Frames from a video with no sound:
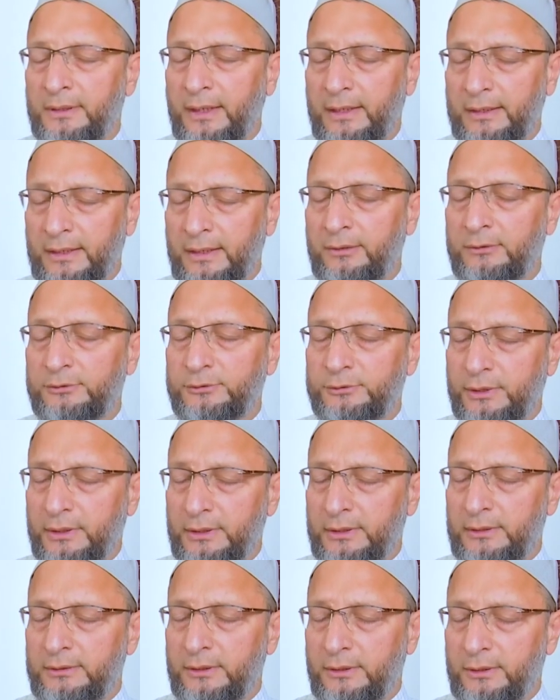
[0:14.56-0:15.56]
And I also
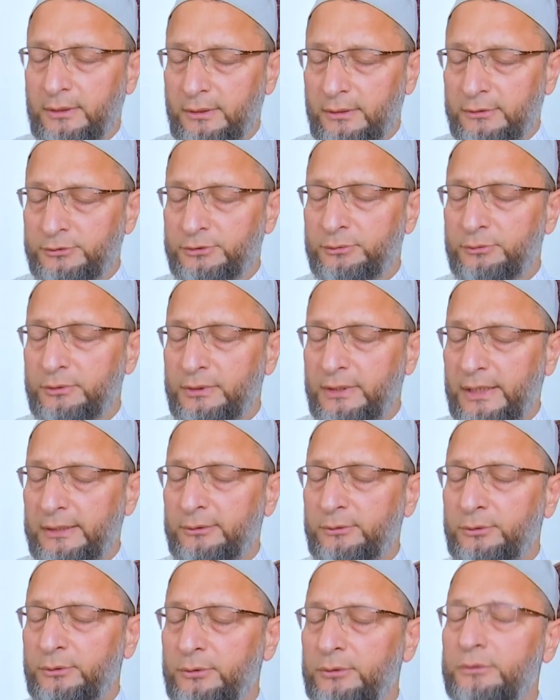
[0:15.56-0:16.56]
I, also would
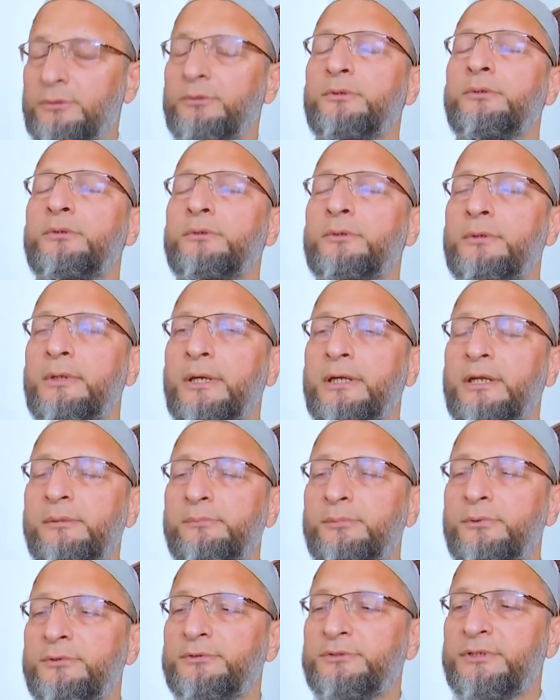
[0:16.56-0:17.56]
like to go to
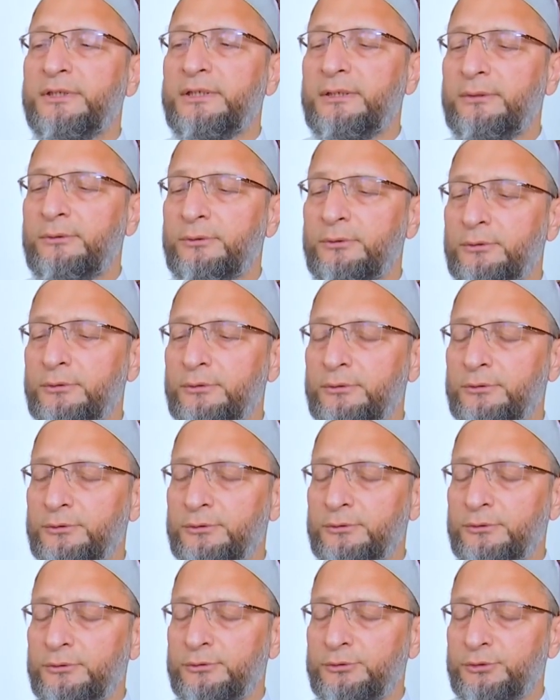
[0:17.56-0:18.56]
Lakhimpur Kheri to,
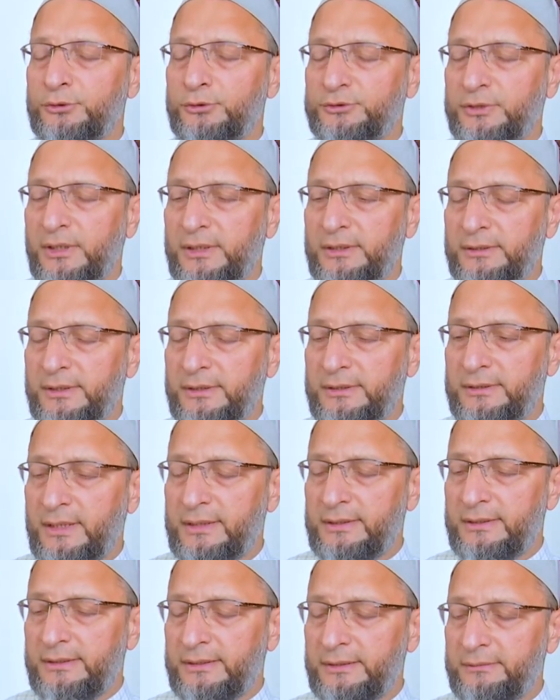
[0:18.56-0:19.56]
to show
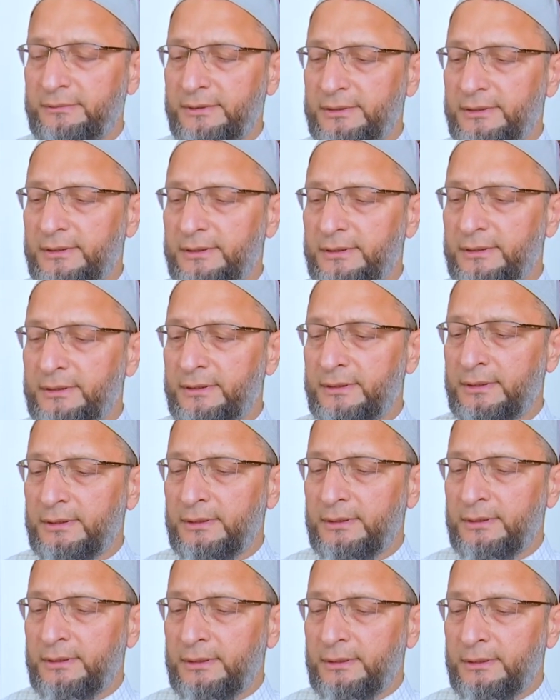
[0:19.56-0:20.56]
solidarity with the
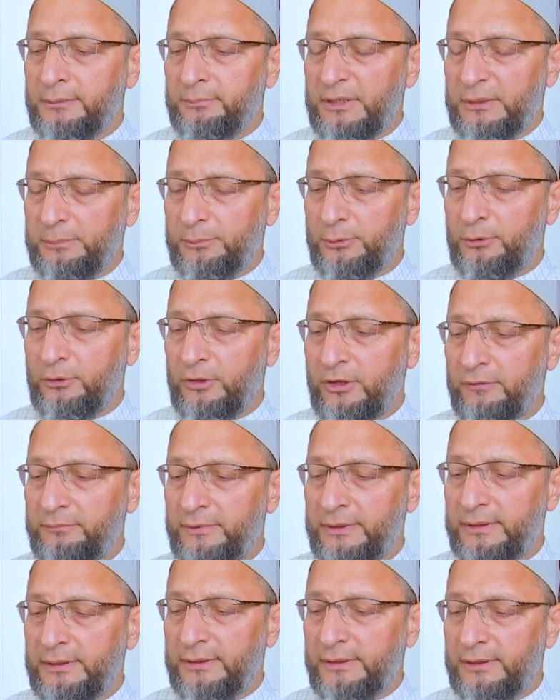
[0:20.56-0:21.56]
people who have
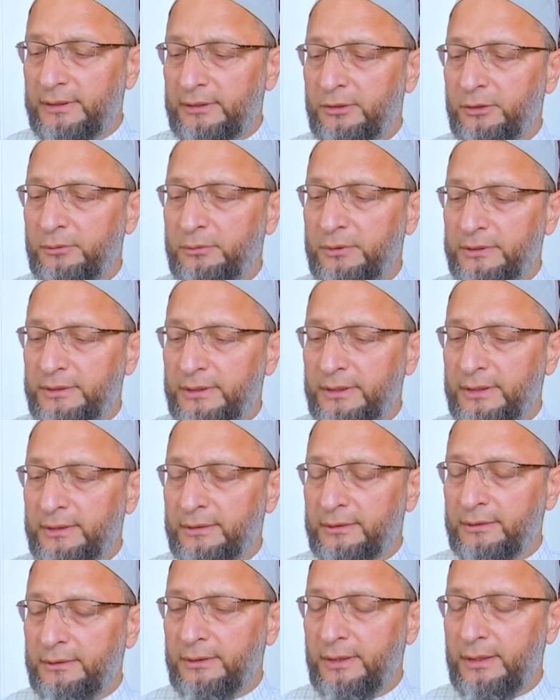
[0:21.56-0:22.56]
been killed over there
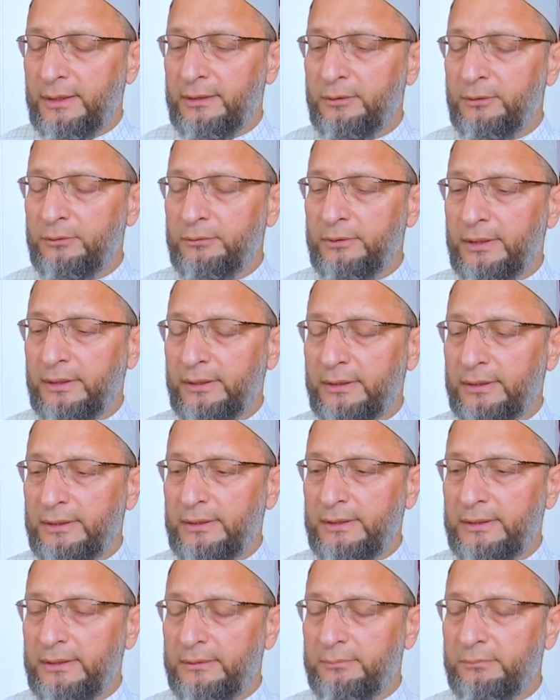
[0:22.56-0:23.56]
and who were
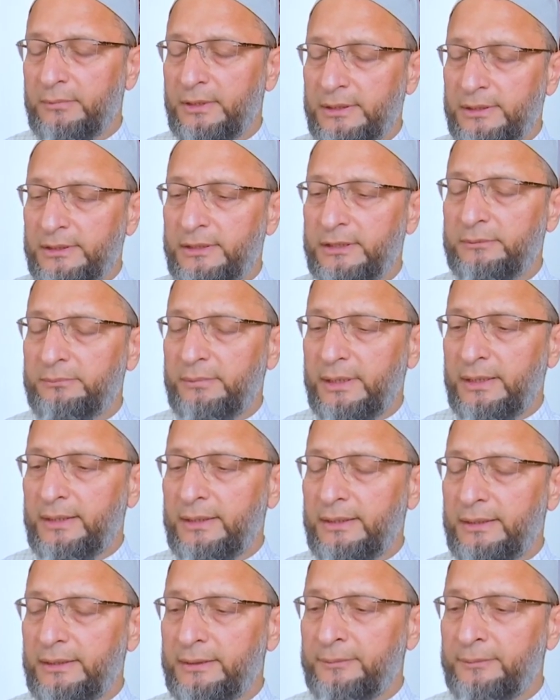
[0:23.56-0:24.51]
really murdered by